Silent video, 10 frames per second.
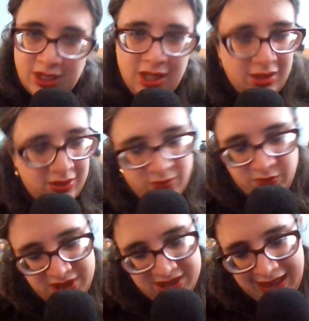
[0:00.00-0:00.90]
it would
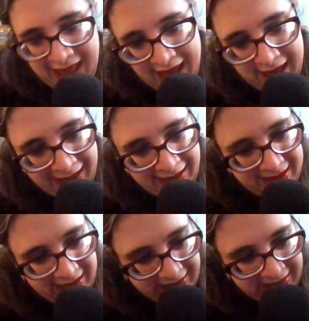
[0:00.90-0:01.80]
just land
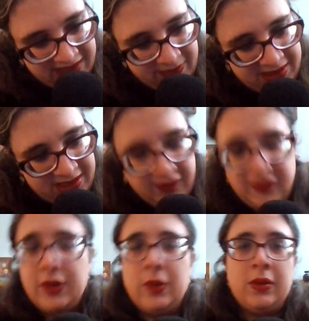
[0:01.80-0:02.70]
in the
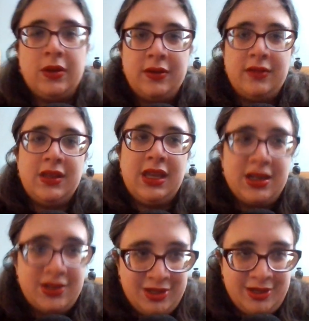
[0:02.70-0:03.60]
specific corner in the
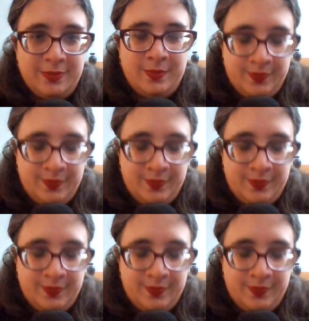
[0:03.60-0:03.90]
kitchen.